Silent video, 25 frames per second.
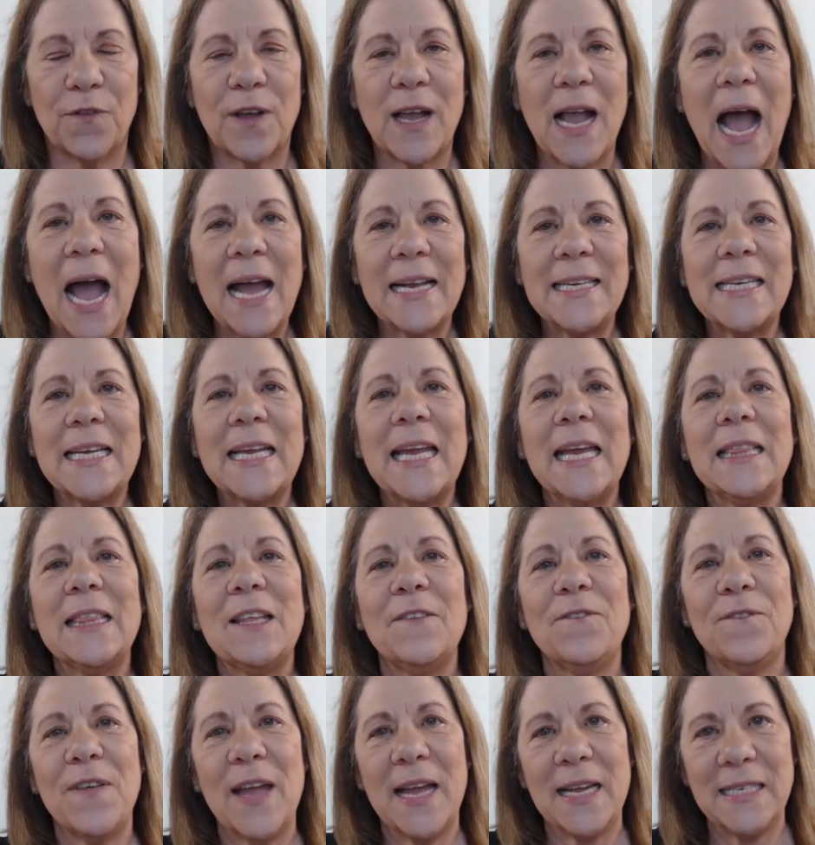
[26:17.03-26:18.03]
You've got to
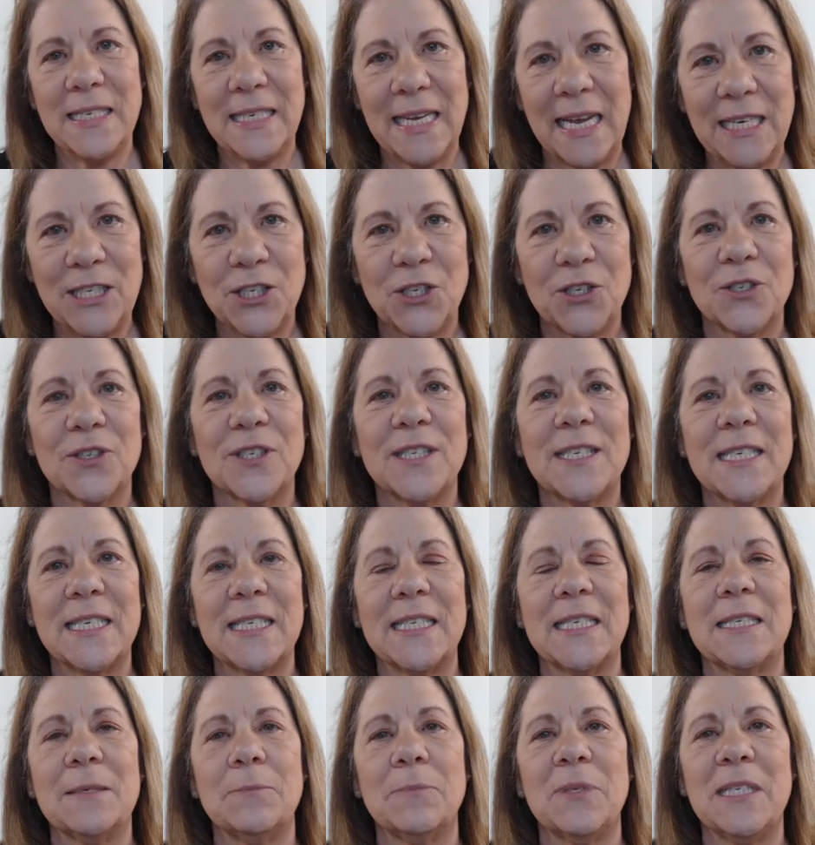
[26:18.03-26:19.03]
get the foundational
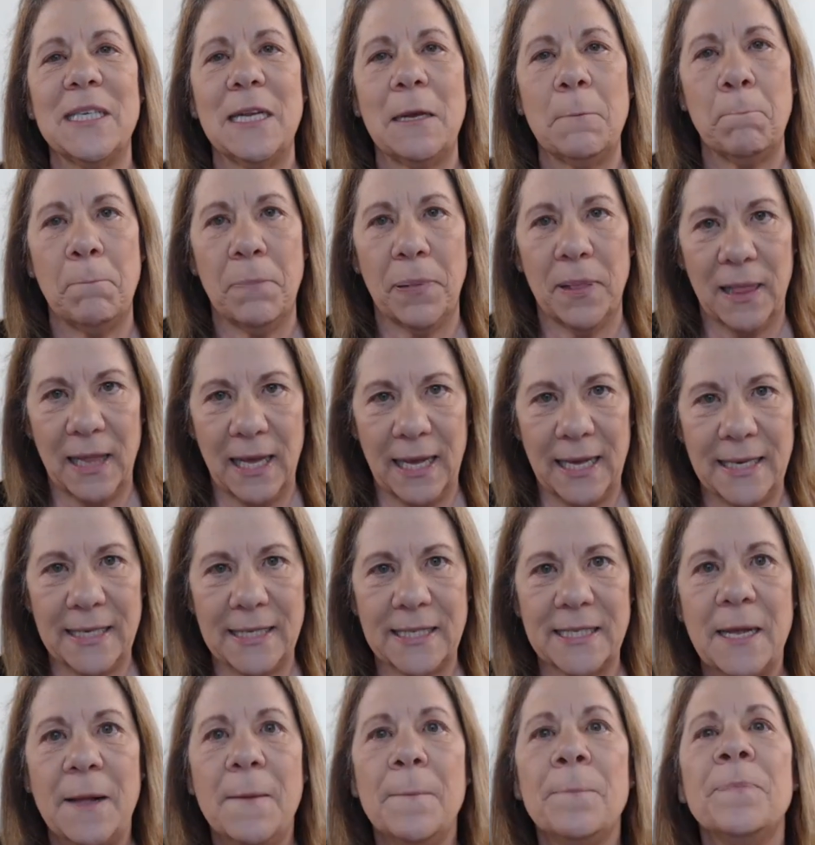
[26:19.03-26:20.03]
systems in
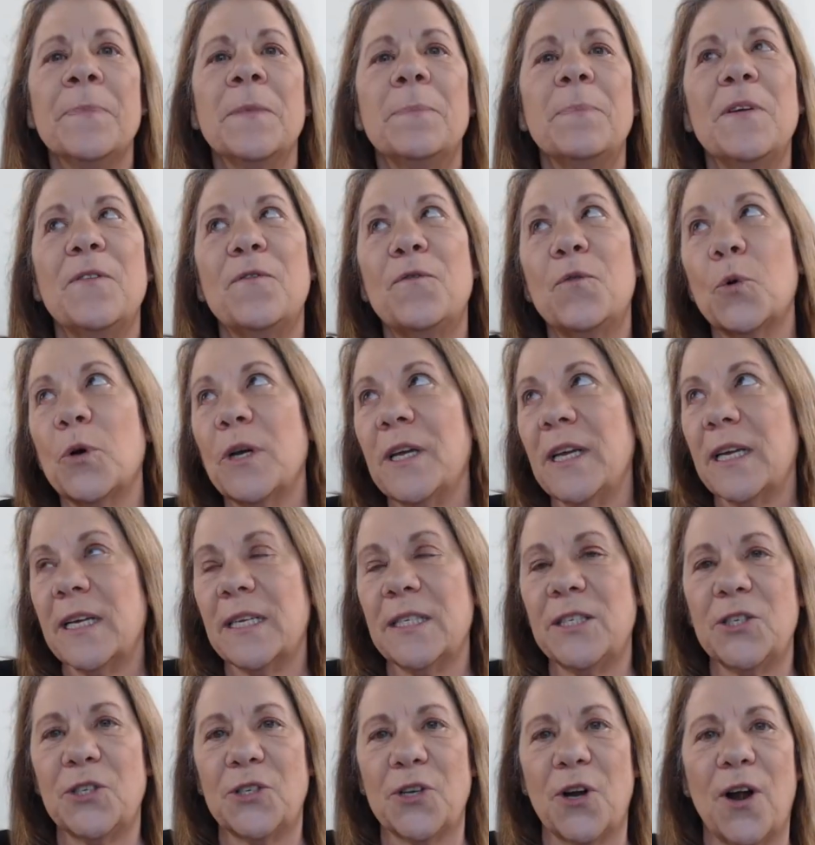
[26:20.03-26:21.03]
place before you
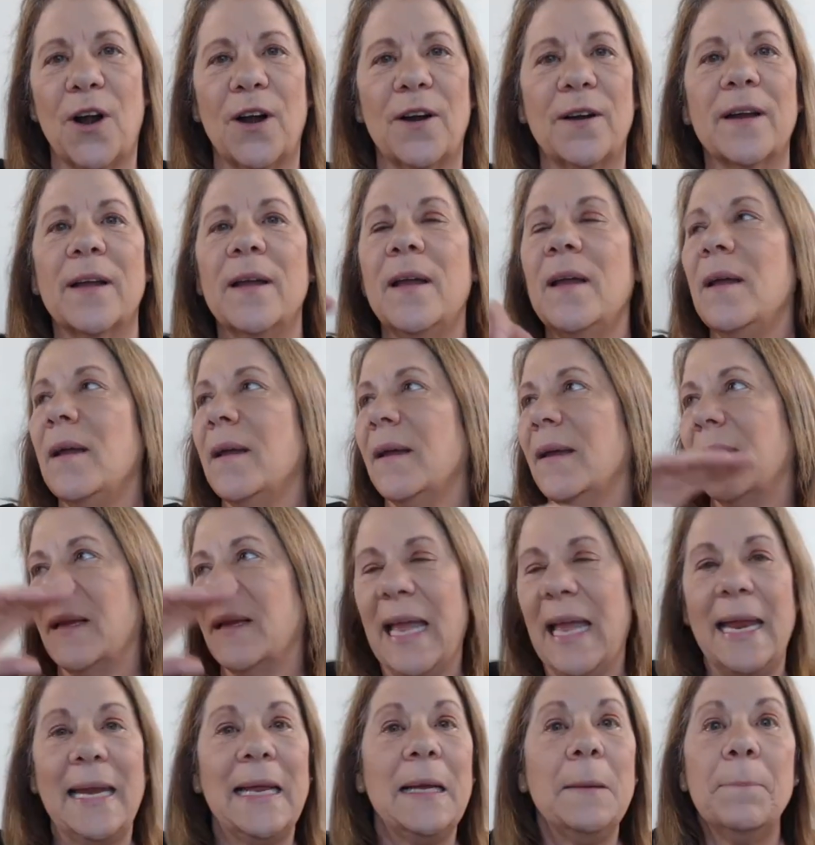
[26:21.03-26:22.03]
can start
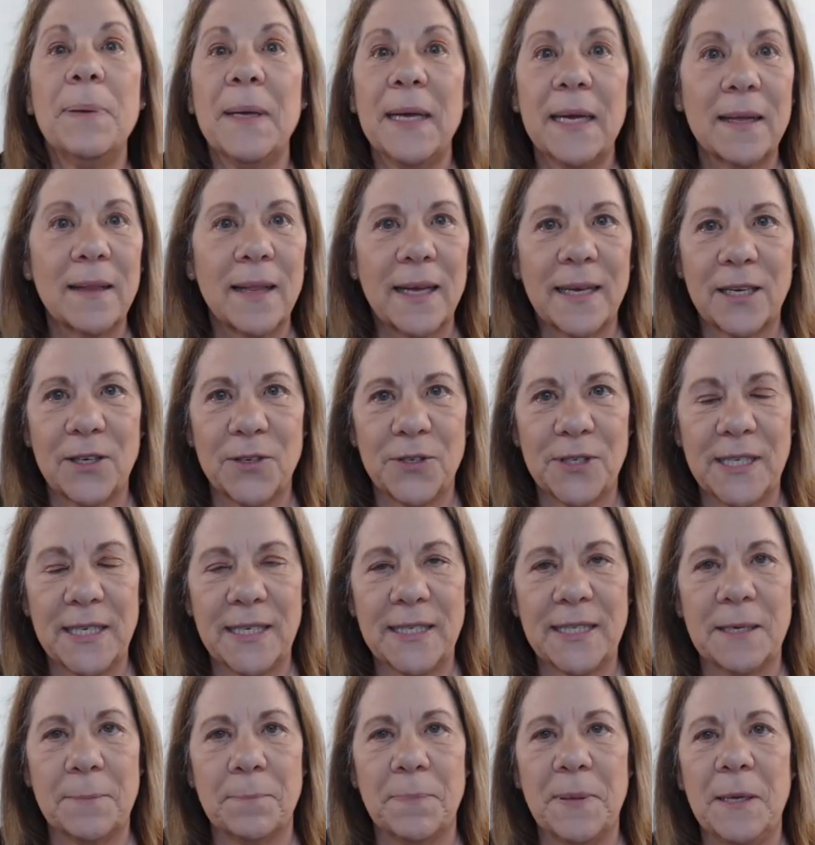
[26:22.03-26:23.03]
getting big like you
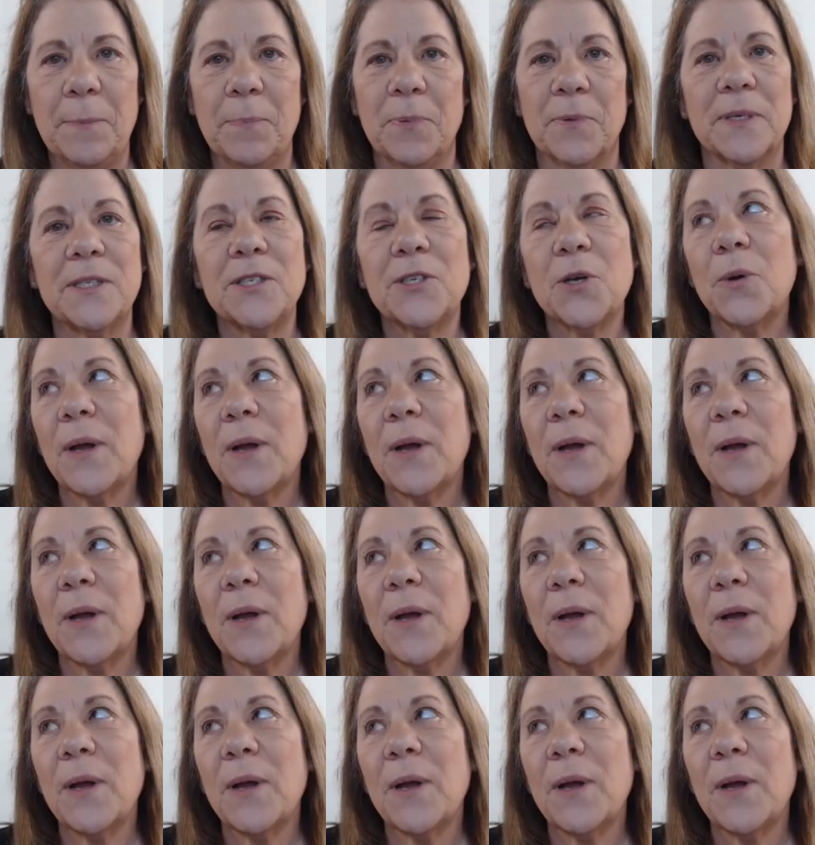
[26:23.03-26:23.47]
see some people.